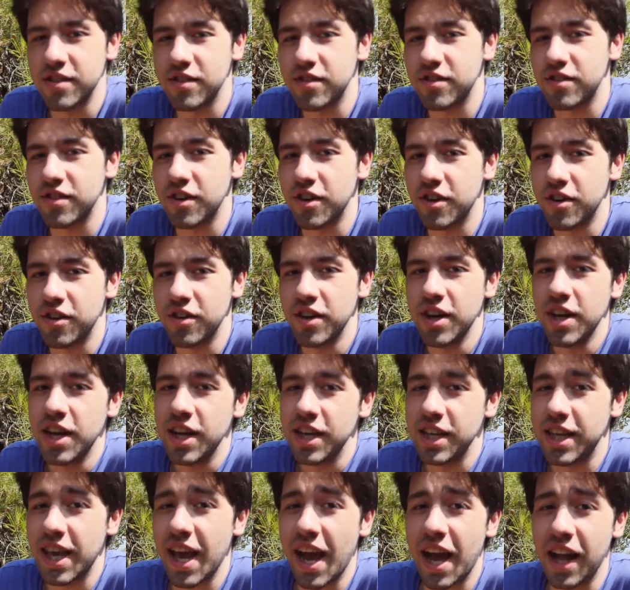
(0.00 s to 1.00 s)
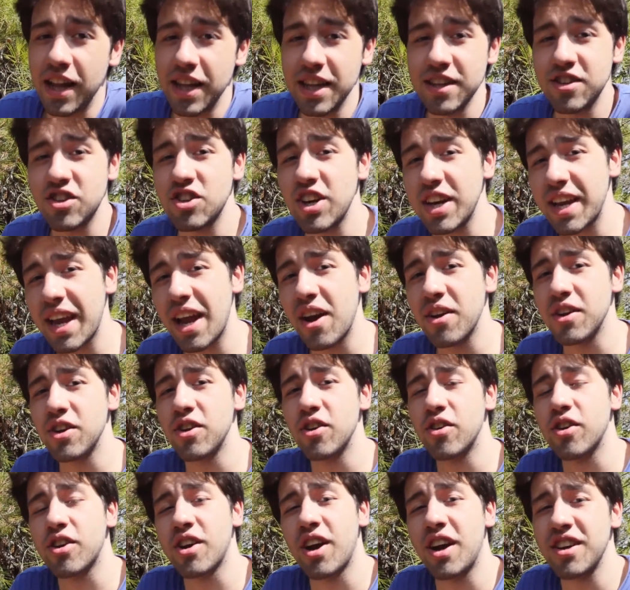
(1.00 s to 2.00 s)
So yeah, let's check out
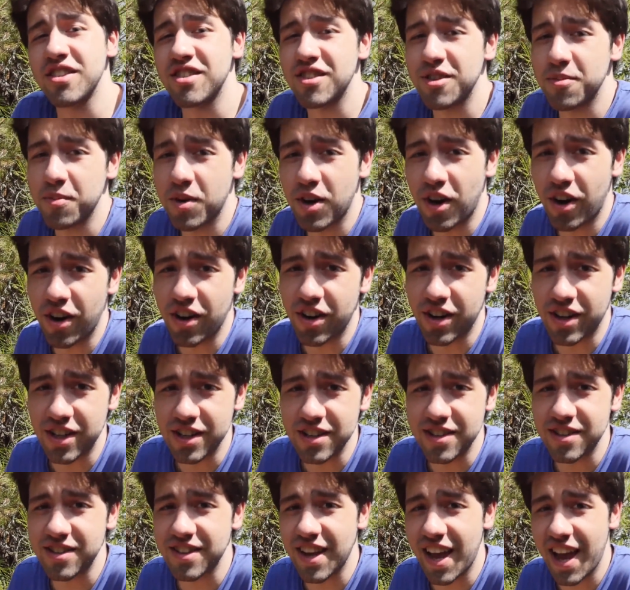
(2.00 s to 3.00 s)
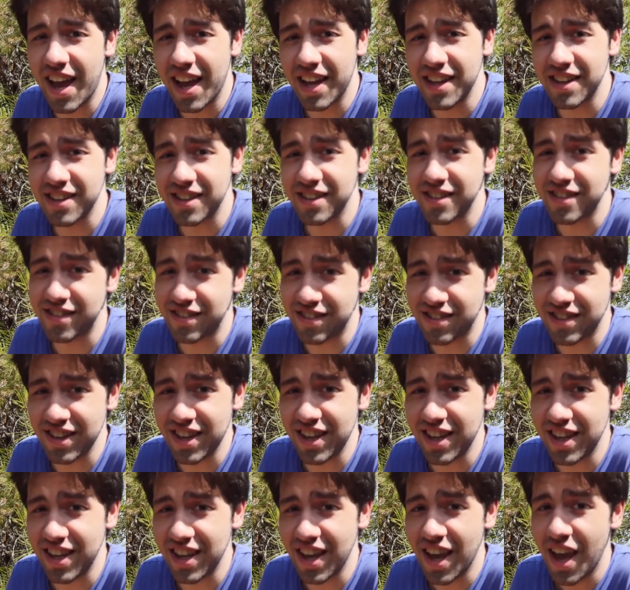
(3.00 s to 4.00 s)
your custom cards and
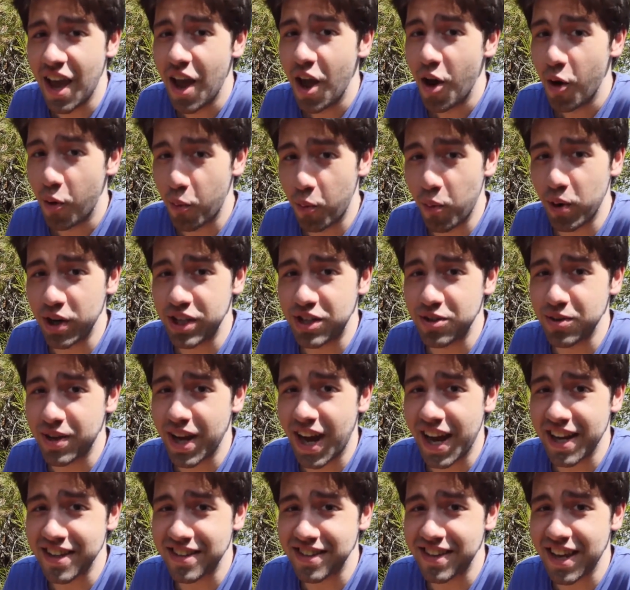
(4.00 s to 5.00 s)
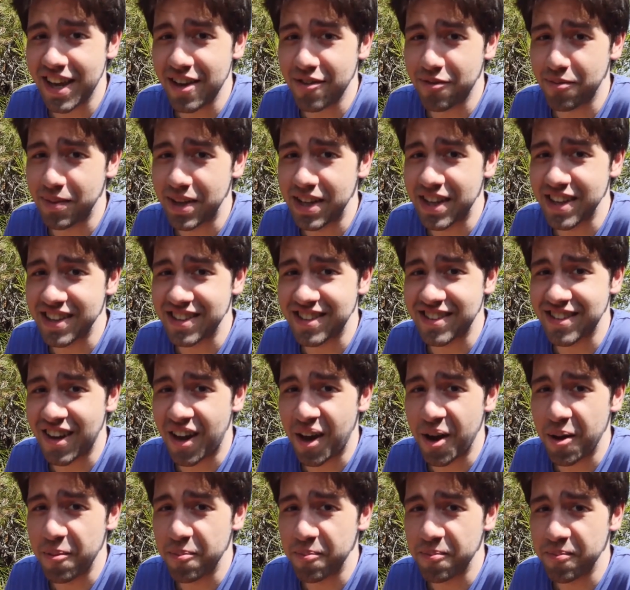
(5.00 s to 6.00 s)
see what you guys gave me this time.